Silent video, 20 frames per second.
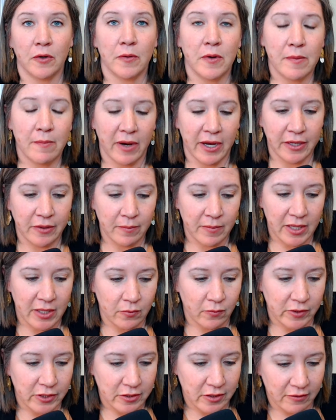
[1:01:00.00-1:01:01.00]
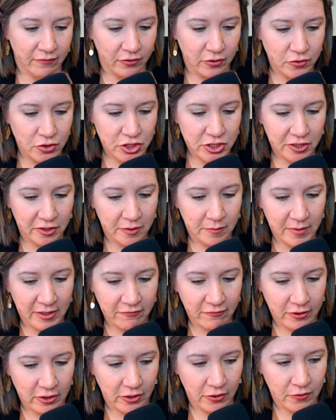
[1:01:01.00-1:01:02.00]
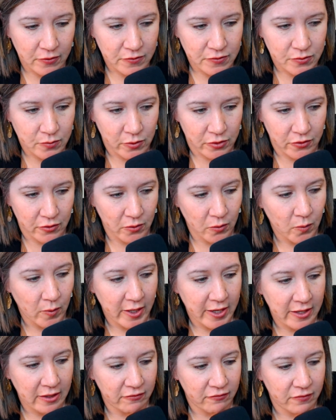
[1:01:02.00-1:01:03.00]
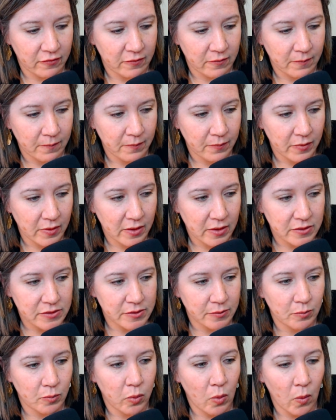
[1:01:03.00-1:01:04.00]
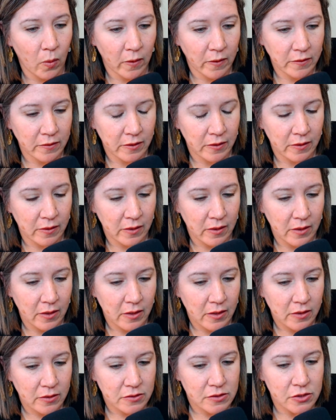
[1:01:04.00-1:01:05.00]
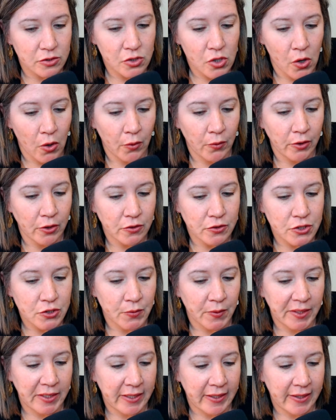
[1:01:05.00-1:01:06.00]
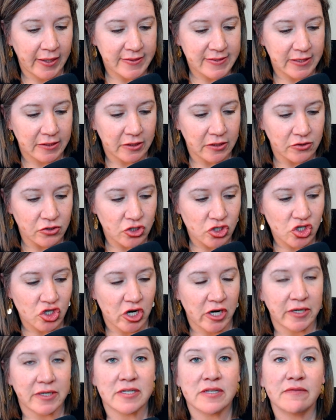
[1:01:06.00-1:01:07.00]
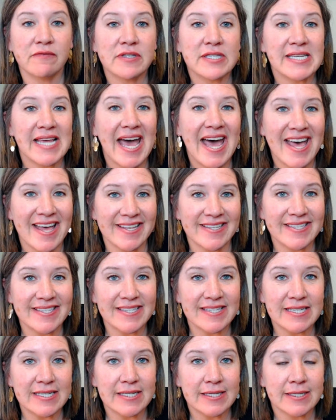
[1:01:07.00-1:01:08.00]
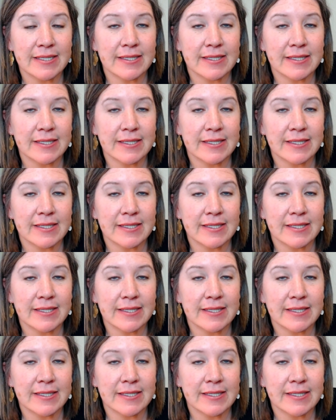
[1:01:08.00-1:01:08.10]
remind men, if you share my videos with your wife, it's important to know you're doing it as a constructive test